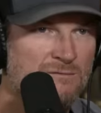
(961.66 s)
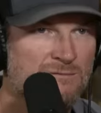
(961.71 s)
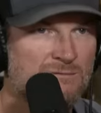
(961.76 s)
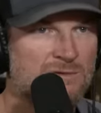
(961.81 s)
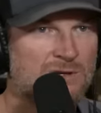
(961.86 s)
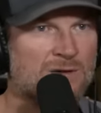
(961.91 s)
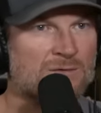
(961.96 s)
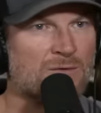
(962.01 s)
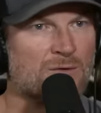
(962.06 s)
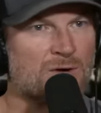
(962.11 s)

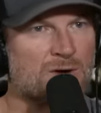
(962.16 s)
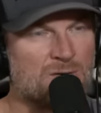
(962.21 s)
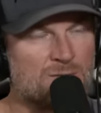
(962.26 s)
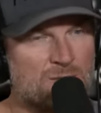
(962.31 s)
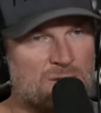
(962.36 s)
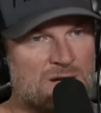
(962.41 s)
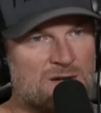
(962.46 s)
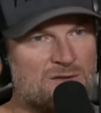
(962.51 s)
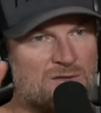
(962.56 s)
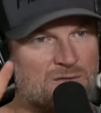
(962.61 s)
different,
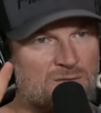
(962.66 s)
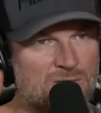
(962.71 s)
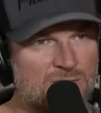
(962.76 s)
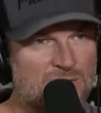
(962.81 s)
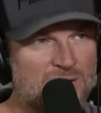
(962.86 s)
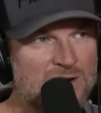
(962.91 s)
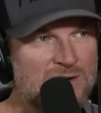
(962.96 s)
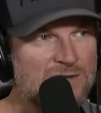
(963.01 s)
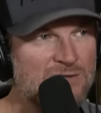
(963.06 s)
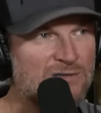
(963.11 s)
but it's
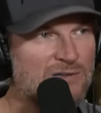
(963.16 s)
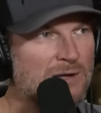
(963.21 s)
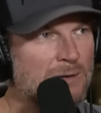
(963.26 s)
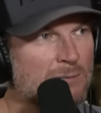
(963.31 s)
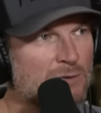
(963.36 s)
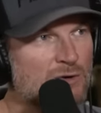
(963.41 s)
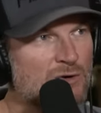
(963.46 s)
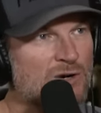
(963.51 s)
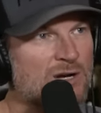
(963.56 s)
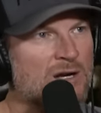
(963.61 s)
very
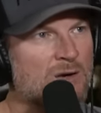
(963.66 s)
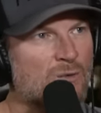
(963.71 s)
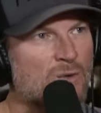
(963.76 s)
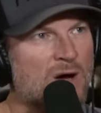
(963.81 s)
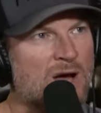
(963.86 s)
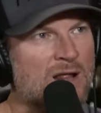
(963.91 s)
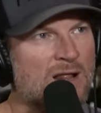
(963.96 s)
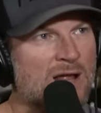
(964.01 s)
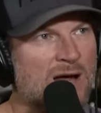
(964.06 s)
similar in a way.